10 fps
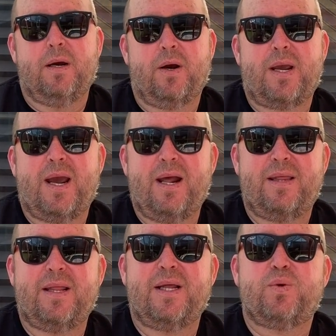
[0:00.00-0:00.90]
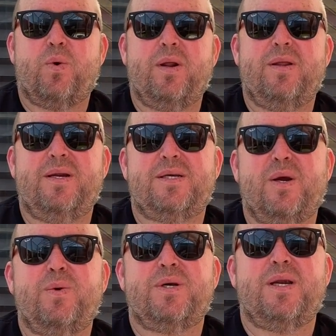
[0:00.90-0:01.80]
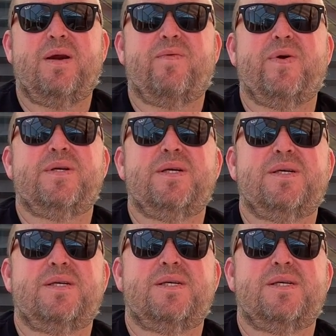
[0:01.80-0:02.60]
Okay, I think that's one of the distinguishing differences.